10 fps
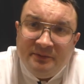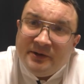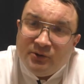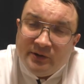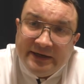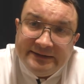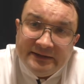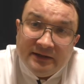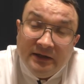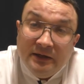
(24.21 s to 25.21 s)
As a
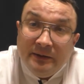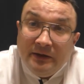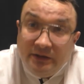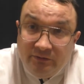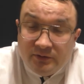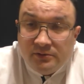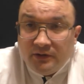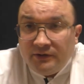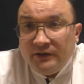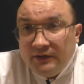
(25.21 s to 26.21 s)
result of that, a
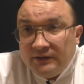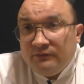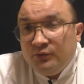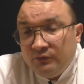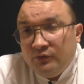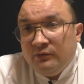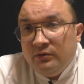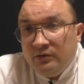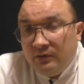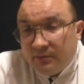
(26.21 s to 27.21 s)
scar developed.
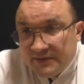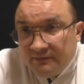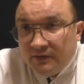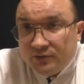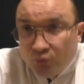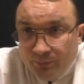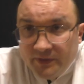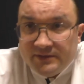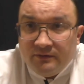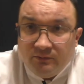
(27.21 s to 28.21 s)
You can see it on the
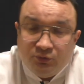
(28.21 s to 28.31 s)
picture.